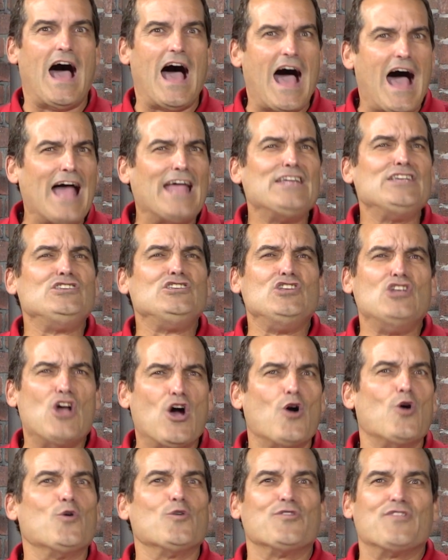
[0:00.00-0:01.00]
I
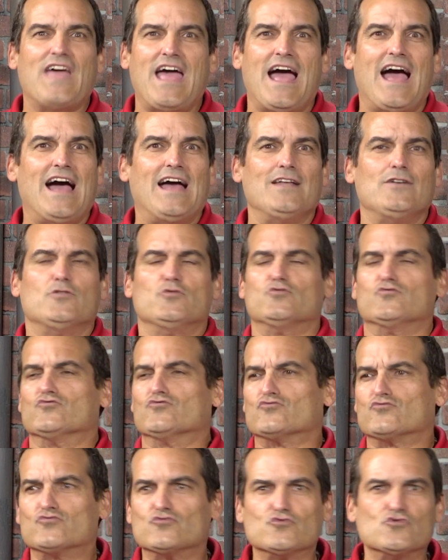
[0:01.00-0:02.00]
know that
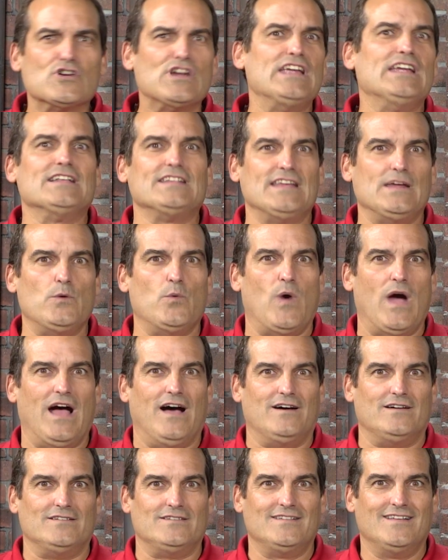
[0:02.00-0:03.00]
really
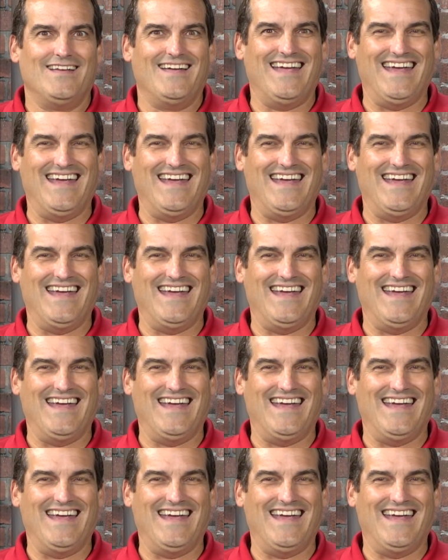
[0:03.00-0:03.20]
well.